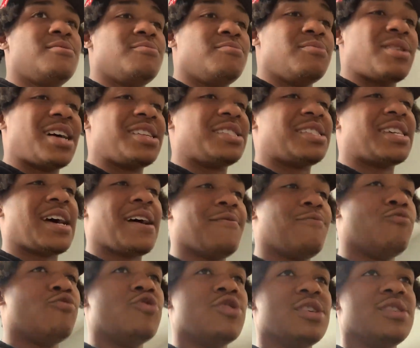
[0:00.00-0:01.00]
I just have
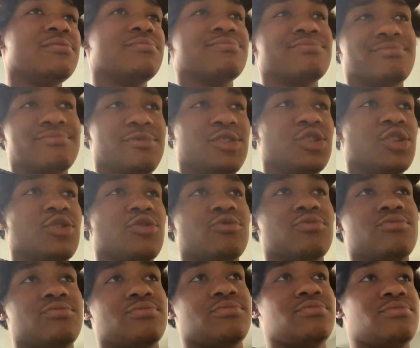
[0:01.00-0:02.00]
one, you know,
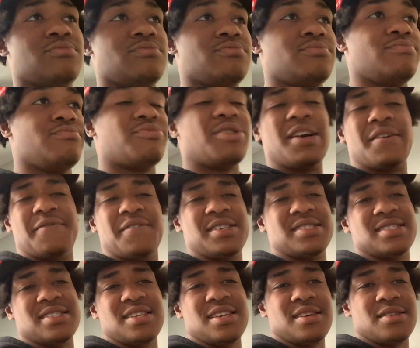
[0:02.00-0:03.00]
breakfast
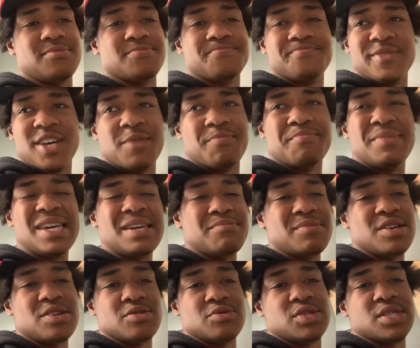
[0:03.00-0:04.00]
and then a big
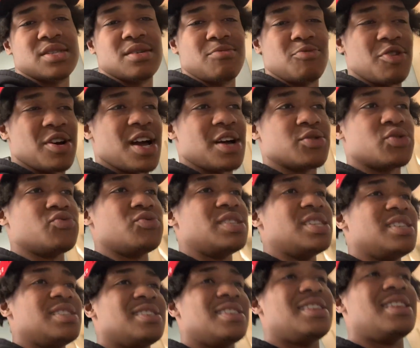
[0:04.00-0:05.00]
meal somewhere out through the
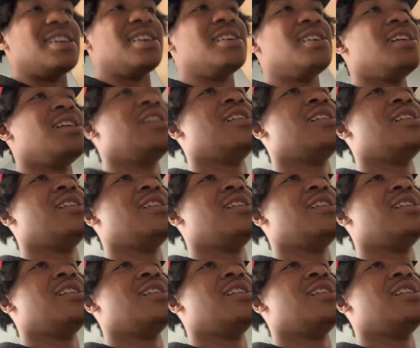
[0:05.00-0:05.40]
end of the day.